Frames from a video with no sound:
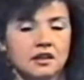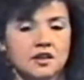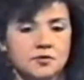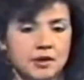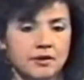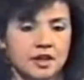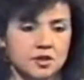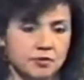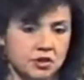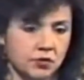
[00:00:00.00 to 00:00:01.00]

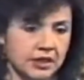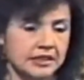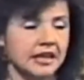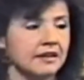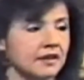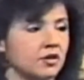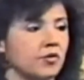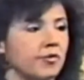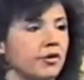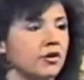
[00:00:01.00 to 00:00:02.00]
experience between death
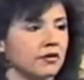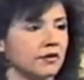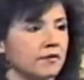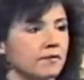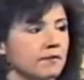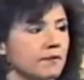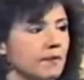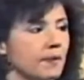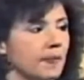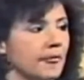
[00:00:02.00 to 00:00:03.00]
and rebirth.
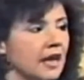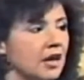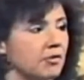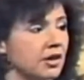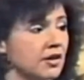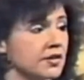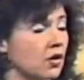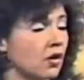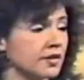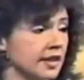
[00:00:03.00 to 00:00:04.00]
Because
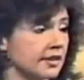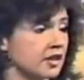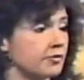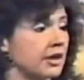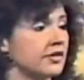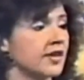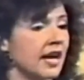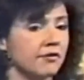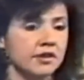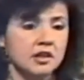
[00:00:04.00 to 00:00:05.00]
all sentient beings
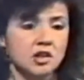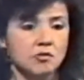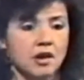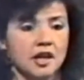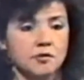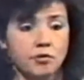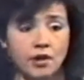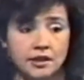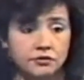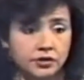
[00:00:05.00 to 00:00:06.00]
have within their mind
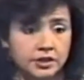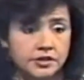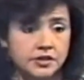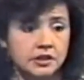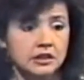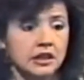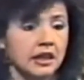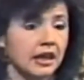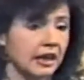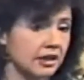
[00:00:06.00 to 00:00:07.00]
pridefulness,
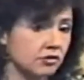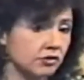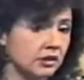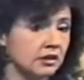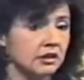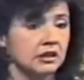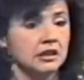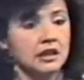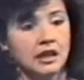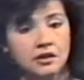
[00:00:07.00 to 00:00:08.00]
hatred,
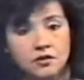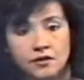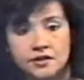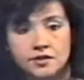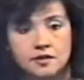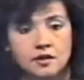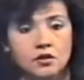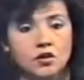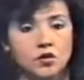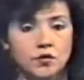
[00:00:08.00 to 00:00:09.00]
ignorance,
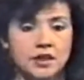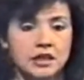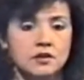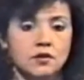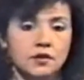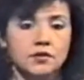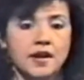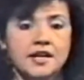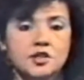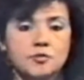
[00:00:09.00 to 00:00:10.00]
greed or
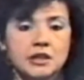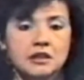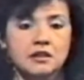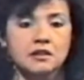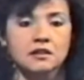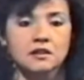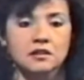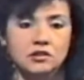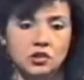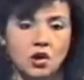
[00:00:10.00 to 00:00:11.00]
grasping,
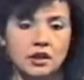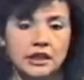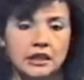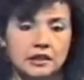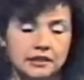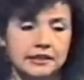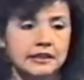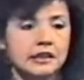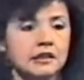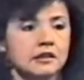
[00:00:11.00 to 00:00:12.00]
longing,
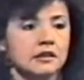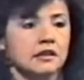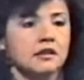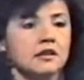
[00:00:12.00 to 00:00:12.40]
clinging,